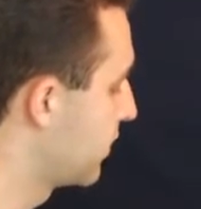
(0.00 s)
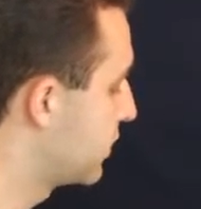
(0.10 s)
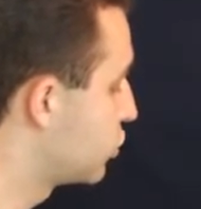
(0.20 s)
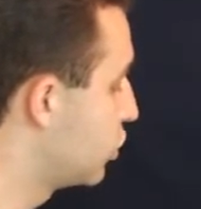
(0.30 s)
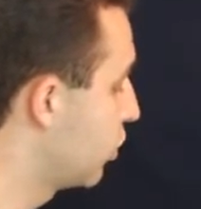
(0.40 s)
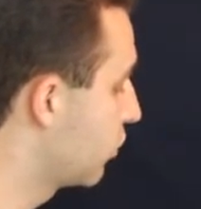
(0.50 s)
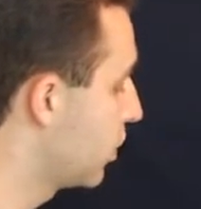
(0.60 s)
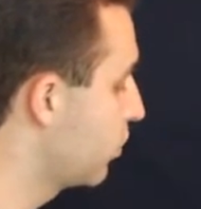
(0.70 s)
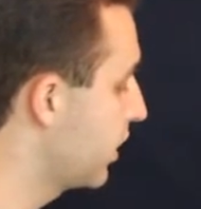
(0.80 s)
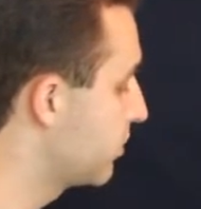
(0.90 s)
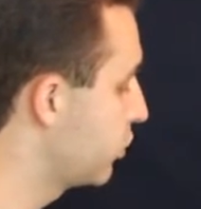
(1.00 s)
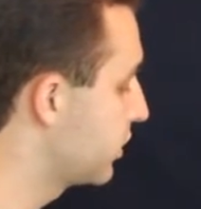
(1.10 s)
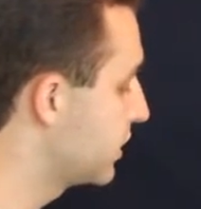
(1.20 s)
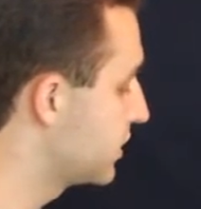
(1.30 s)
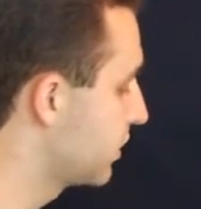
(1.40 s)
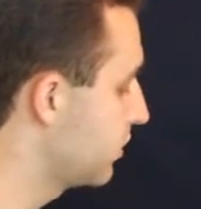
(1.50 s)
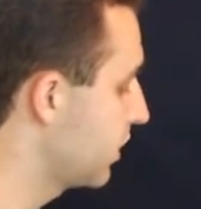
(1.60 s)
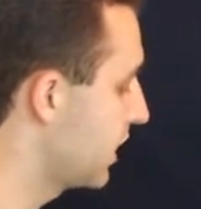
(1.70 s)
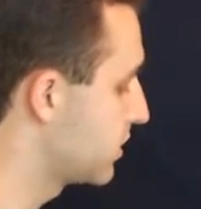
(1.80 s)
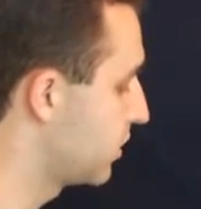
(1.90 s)
There's no wrong way to put these in
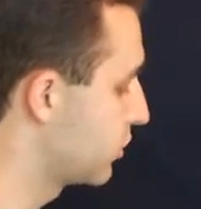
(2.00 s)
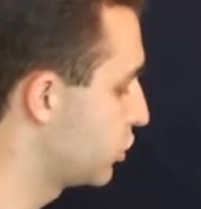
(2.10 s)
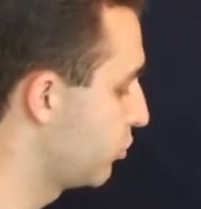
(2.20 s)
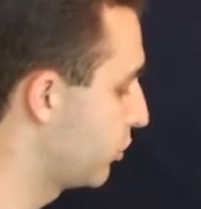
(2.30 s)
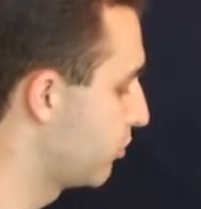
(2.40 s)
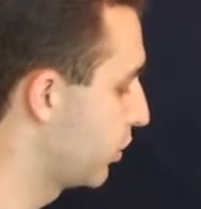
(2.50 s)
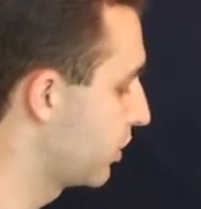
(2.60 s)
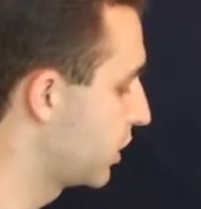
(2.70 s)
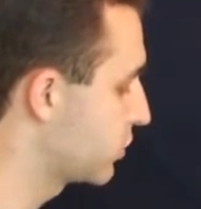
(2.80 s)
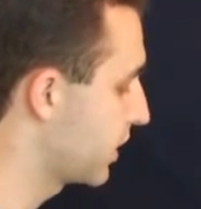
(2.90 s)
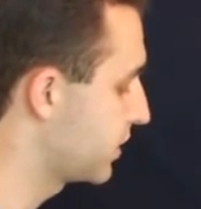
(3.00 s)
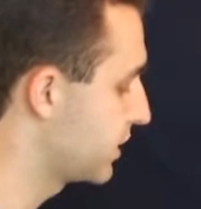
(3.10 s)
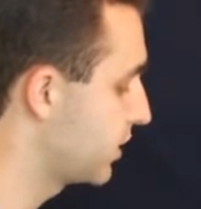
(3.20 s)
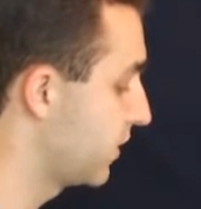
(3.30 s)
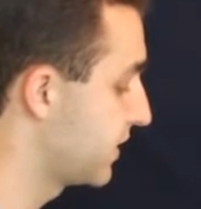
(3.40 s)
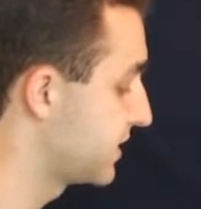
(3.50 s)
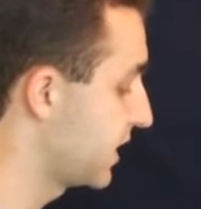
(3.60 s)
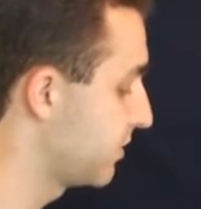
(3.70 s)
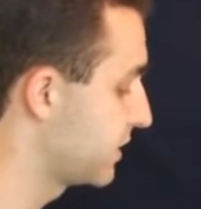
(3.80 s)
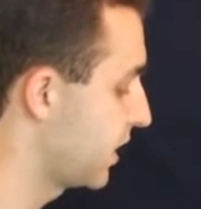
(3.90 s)
as long as you put both launch rails in on the
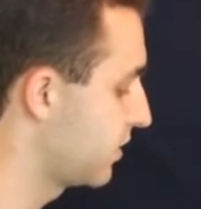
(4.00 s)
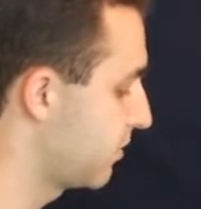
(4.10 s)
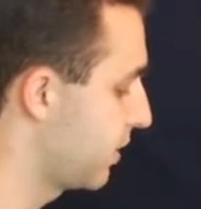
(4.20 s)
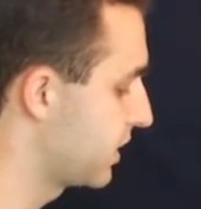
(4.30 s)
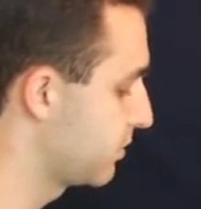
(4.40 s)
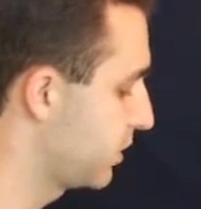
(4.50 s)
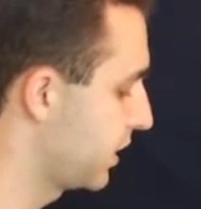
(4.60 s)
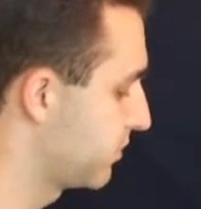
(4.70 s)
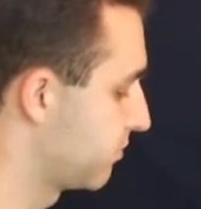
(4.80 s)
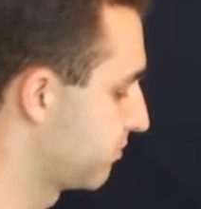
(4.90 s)
same side of the base plate.